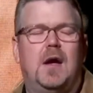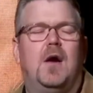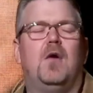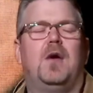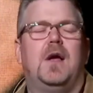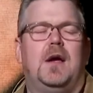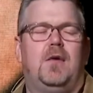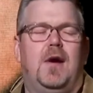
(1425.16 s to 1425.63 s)

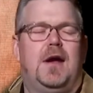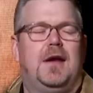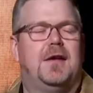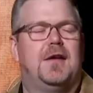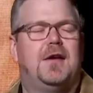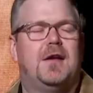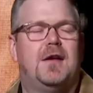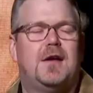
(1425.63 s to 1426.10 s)
okay,
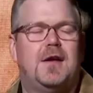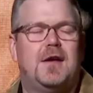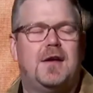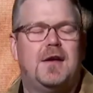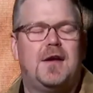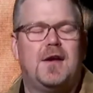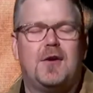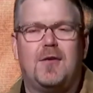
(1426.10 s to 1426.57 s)

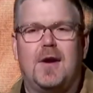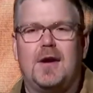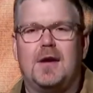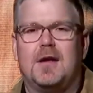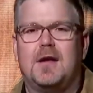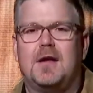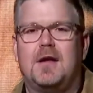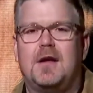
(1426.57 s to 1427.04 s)

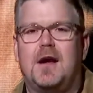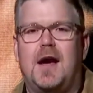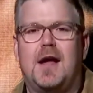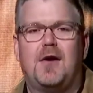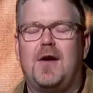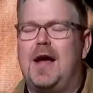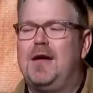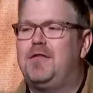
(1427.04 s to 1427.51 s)
great.
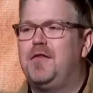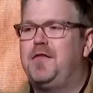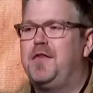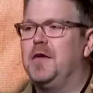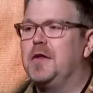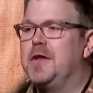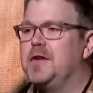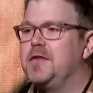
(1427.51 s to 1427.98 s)
I don't have to
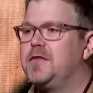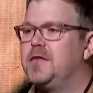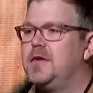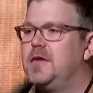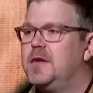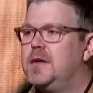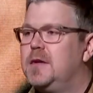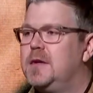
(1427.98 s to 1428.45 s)
feel
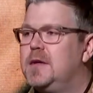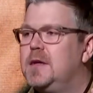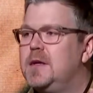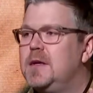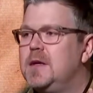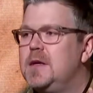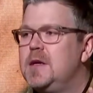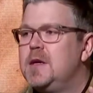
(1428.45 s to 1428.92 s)
this
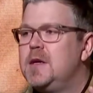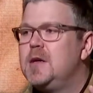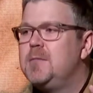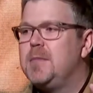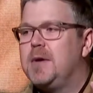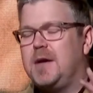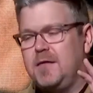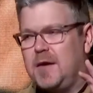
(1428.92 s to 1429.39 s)

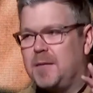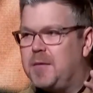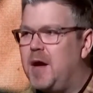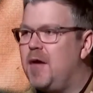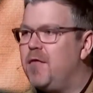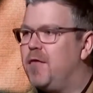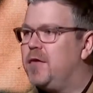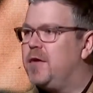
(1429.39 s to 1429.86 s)
because I'm
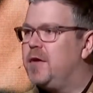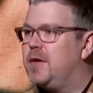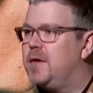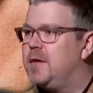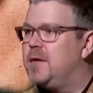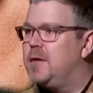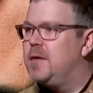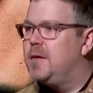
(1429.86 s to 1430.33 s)
covered
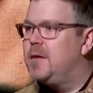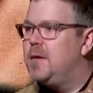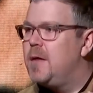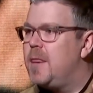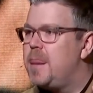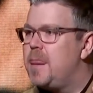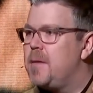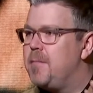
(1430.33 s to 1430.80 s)

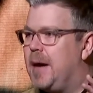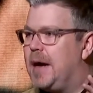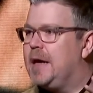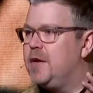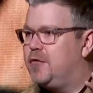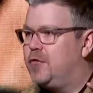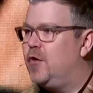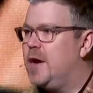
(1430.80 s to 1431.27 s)

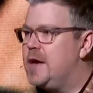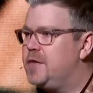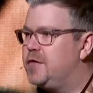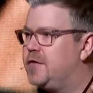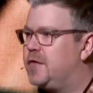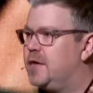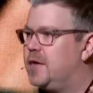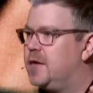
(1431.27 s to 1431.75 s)
by his
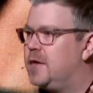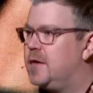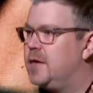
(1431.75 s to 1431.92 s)
grace.